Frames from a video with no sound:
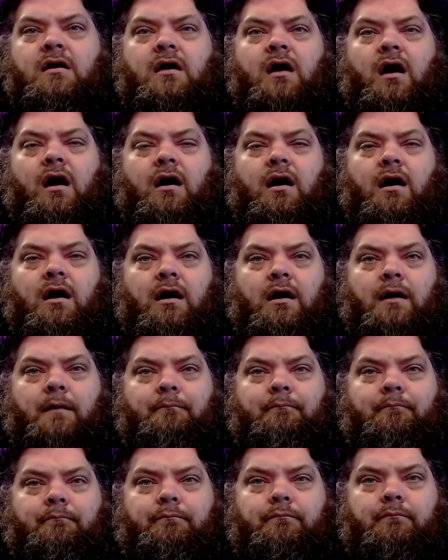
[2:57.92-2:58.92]

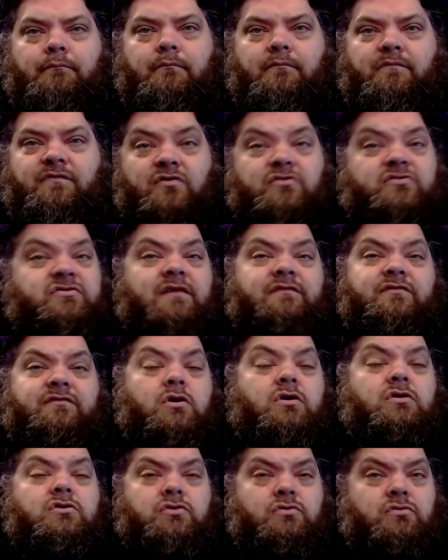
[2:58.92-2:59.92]
first off, you
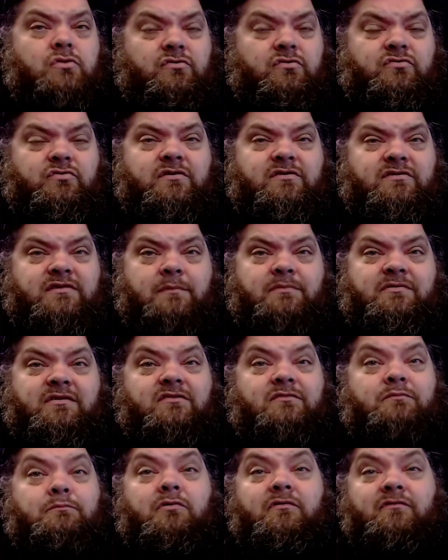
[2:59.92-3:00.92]
can do those three steps
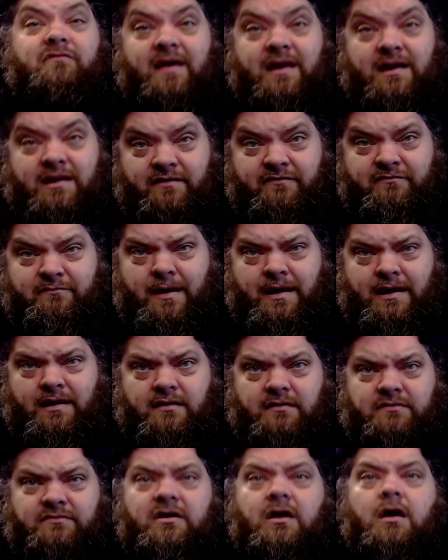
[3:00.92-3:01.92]
as preventative
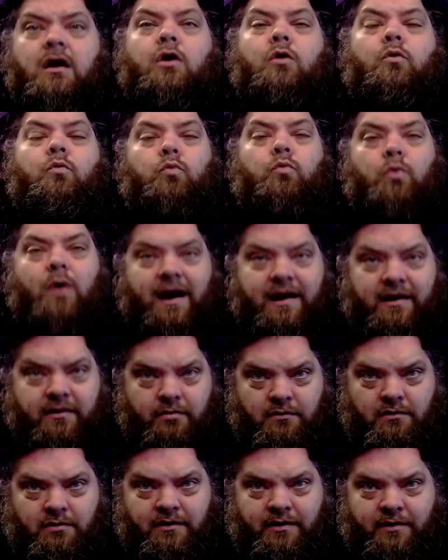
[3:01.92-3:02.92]
maintenance.
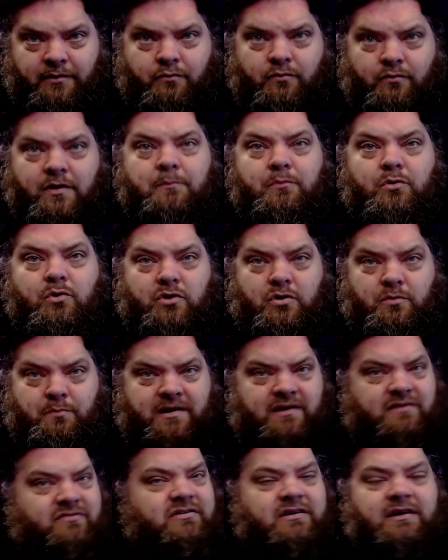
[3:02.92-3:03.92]
Regularly reboot your
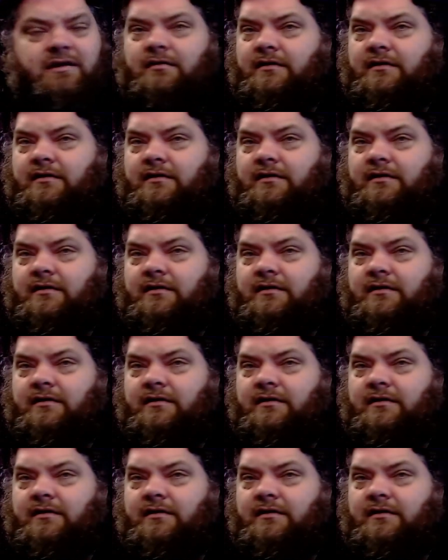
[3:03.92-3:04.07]
PC at